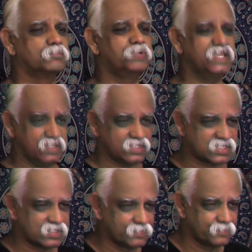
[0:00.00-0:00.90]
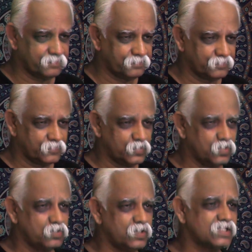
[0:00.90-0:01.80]
peace. Do
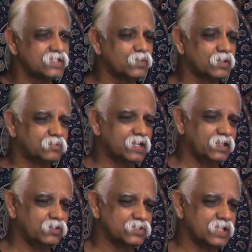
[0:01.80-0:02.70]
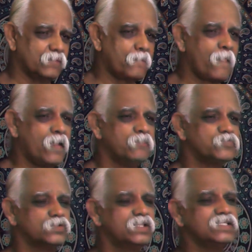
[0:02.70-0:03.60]
you understand what I'm trying to say?
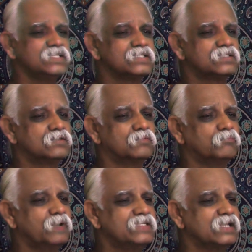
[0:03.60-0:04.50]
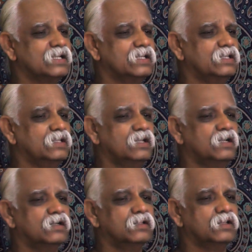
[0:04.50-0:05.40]
So this is basically
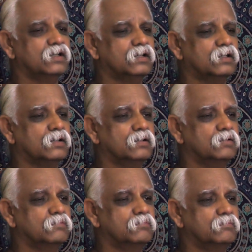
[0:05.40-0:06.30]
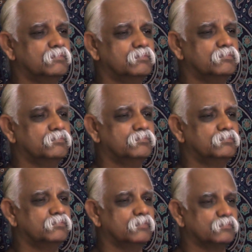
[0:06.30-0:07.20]
the
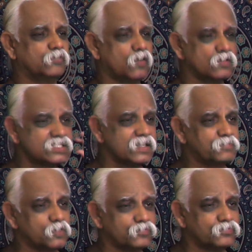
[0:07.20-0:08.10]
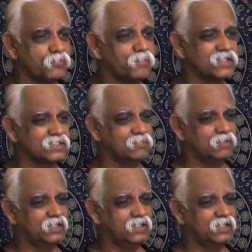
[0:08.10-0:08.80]
concept of Vipassana